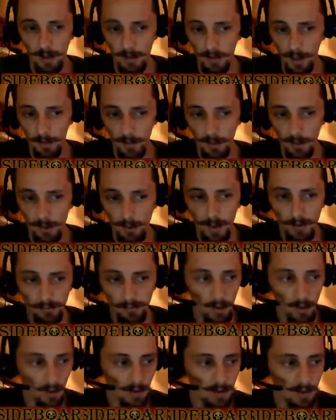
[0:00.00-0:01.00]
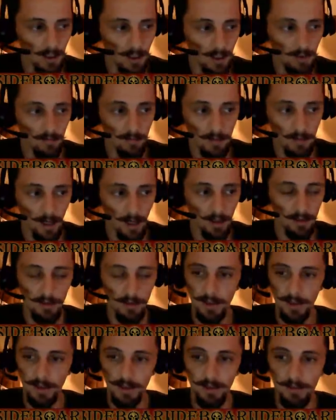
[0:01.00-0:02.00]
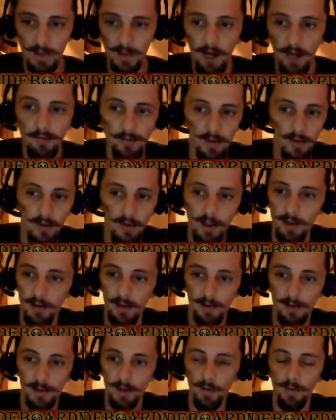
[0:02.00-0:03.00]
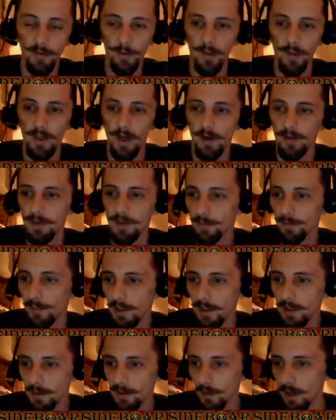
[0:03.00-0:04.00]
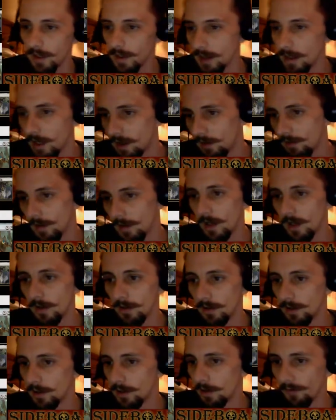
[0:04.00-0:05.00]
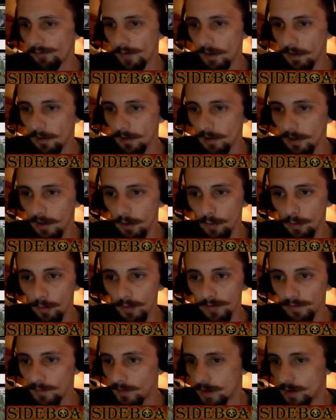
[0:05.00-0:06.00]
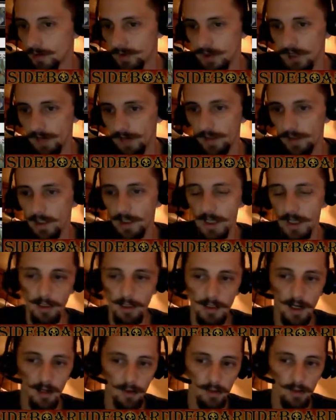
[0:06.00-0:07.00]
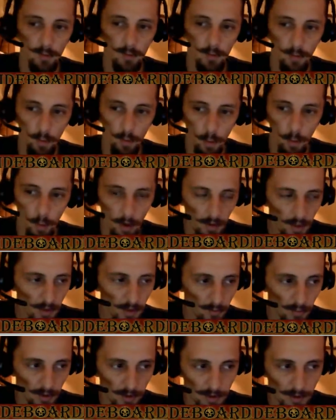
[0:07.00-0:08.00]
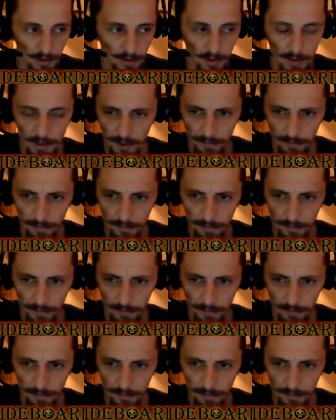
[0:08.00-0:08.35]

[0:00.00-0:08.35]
I mean, you have cards like Glint Sleeve Siphoner that are $2 and $3 a piece right now. Followed along with $7 and $8 Walking Ballistas.